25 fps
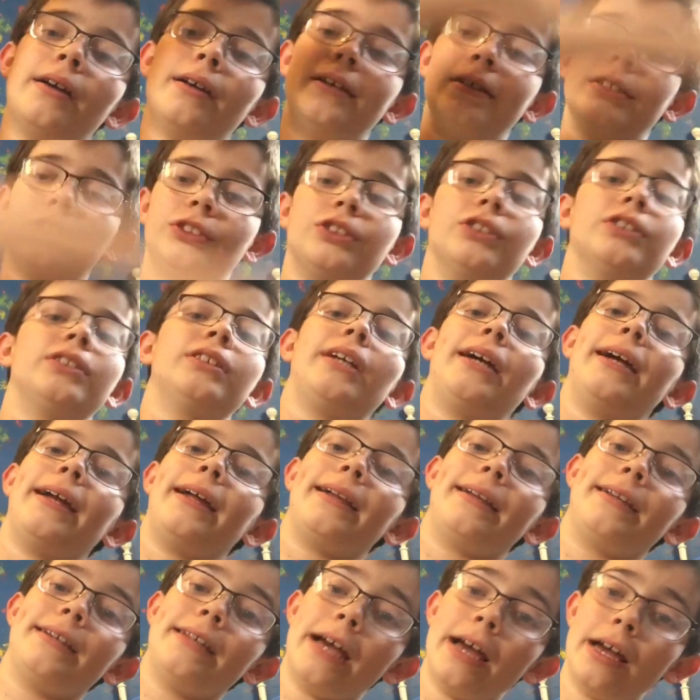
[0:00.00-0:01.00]
is just like
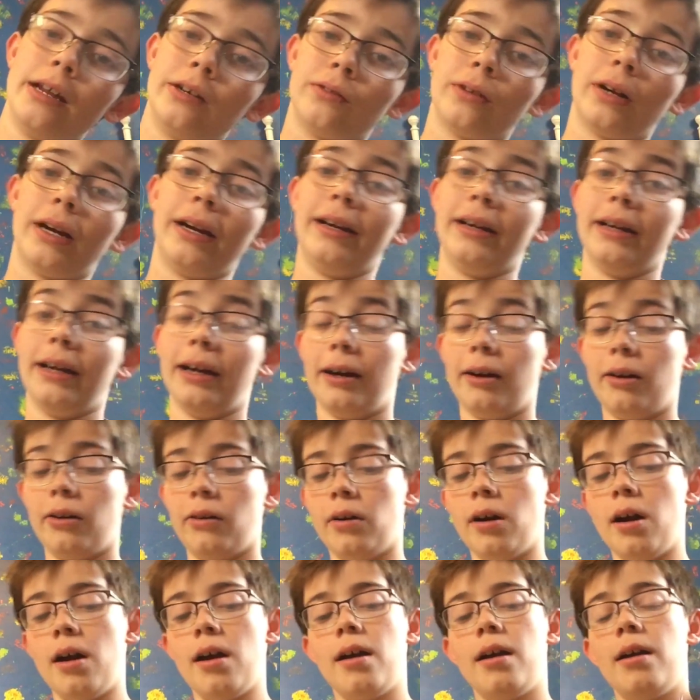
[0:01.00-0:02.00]
dead right
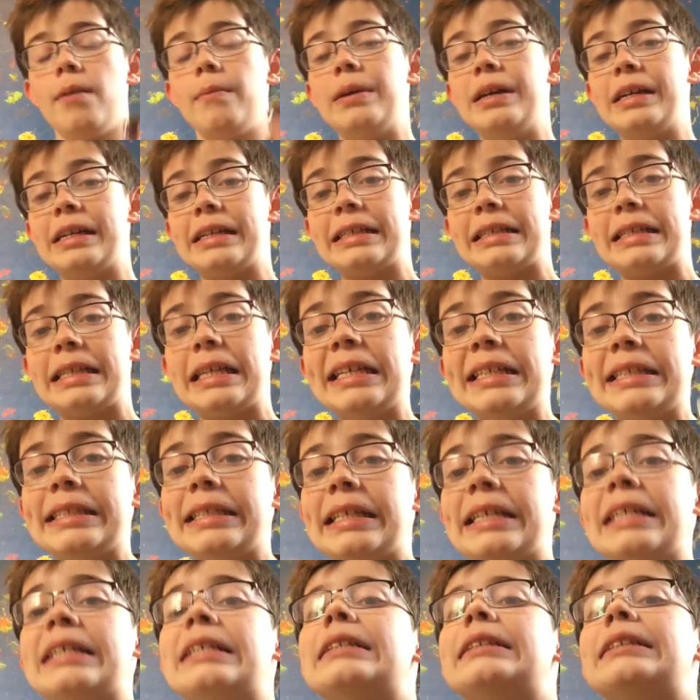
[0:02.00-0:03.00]
now because this
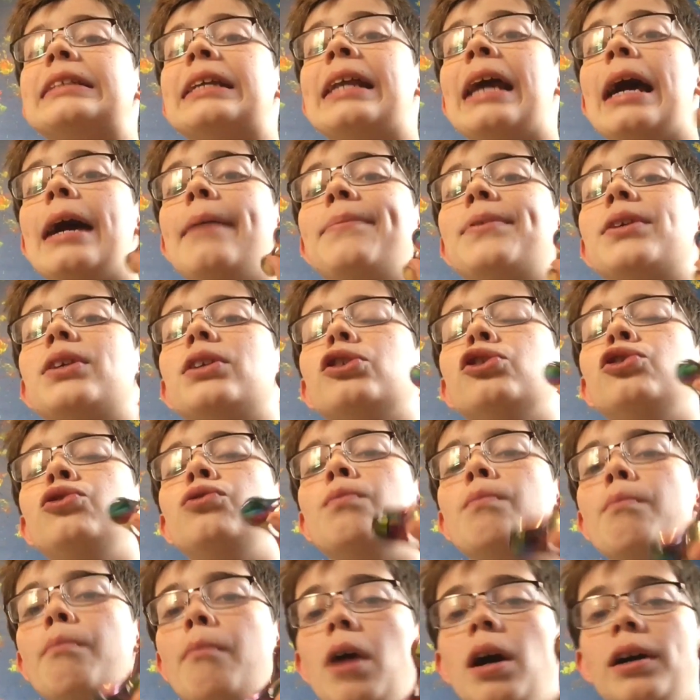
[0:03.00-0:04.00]
thing is an
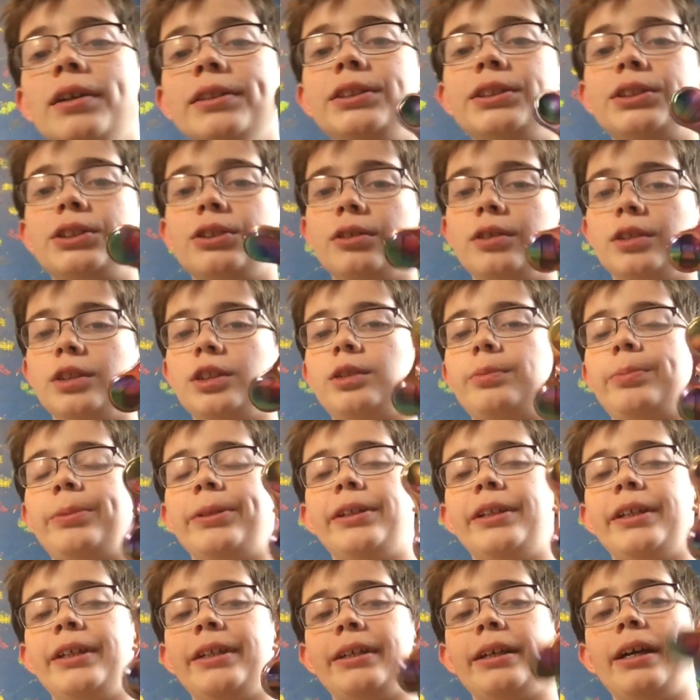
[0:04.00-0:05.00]
absolute monster at
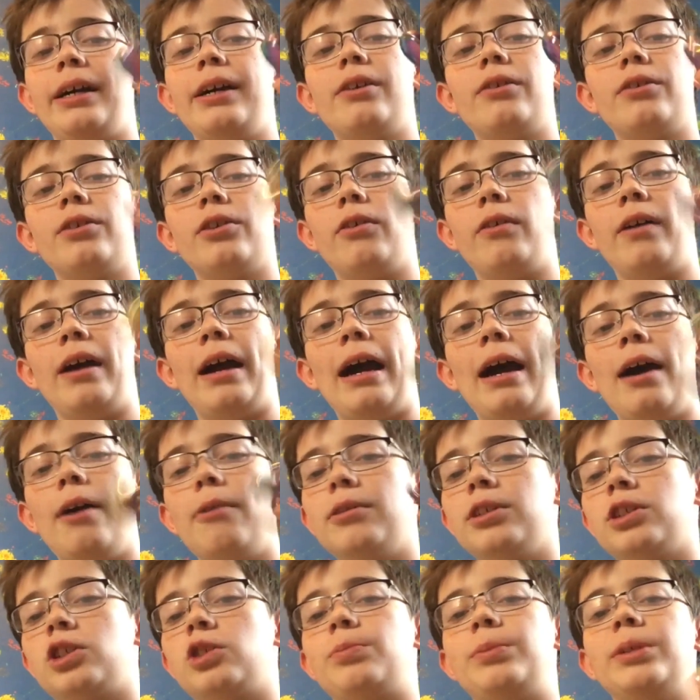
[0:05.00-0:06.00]
spinning. I don't know
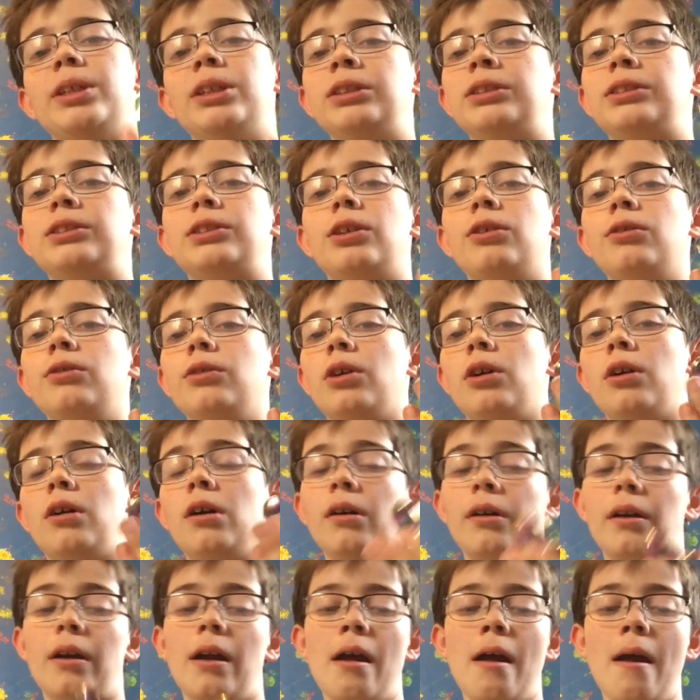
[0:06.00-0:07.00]
how it spins so
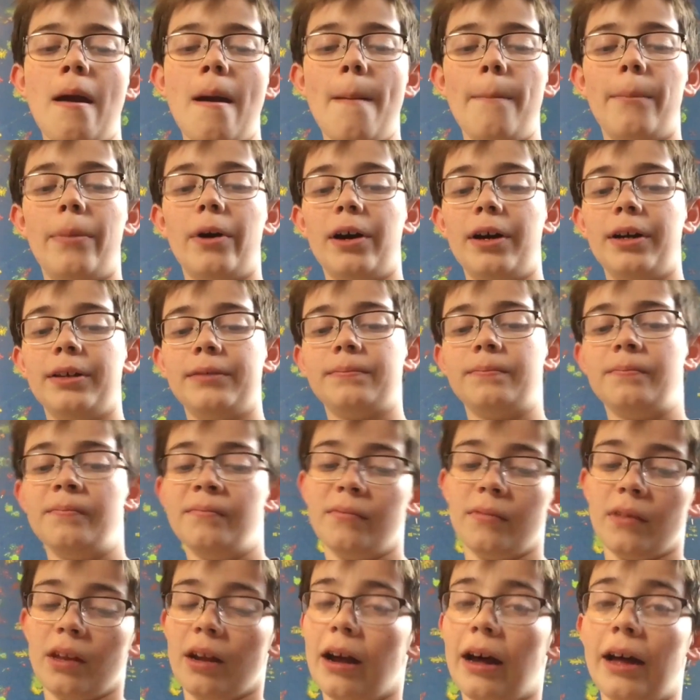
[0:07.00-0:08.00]
long, but
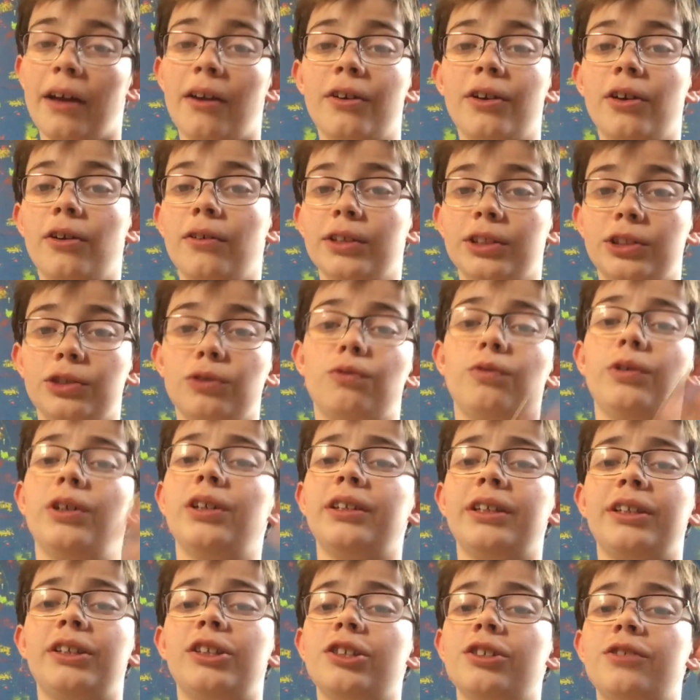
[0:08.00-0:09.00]
I don't know, it's a
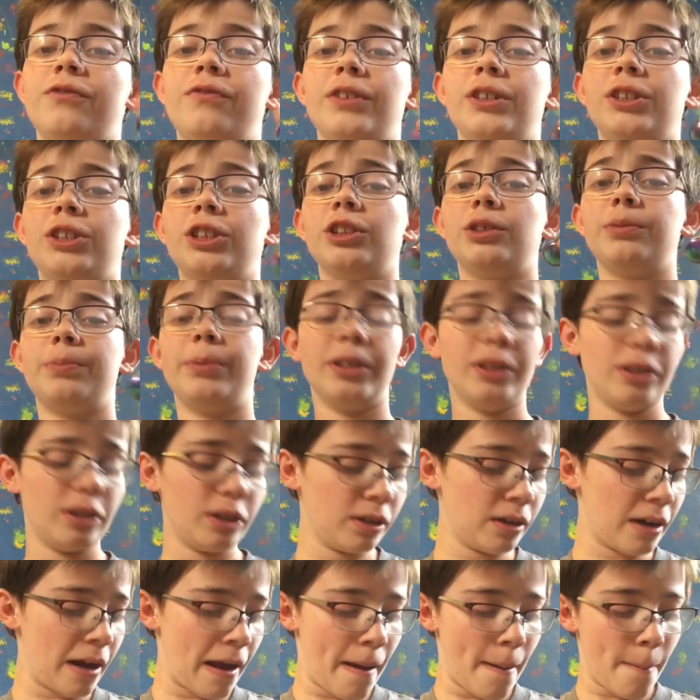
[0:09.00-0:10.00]
really good fidget
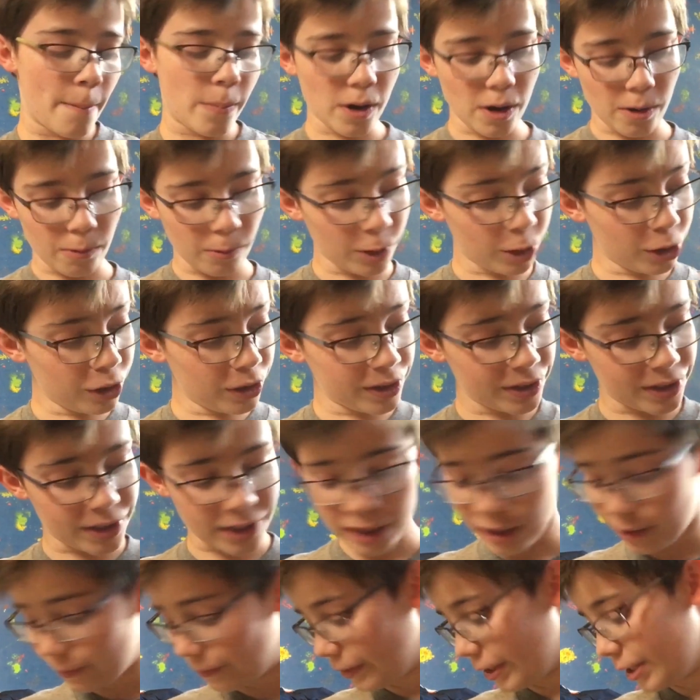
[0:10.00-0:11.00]
spinner, but we're gonna
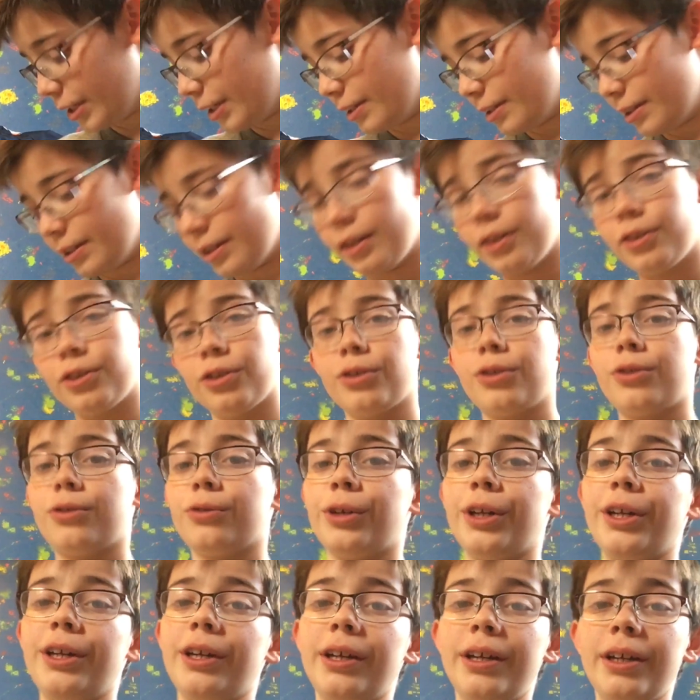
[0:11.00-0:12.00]
see if any of the other
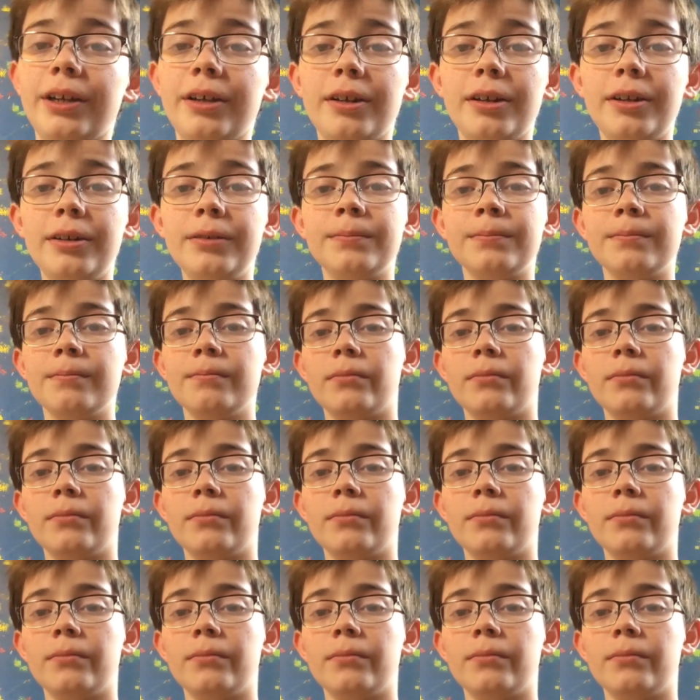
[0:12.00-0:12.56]
three here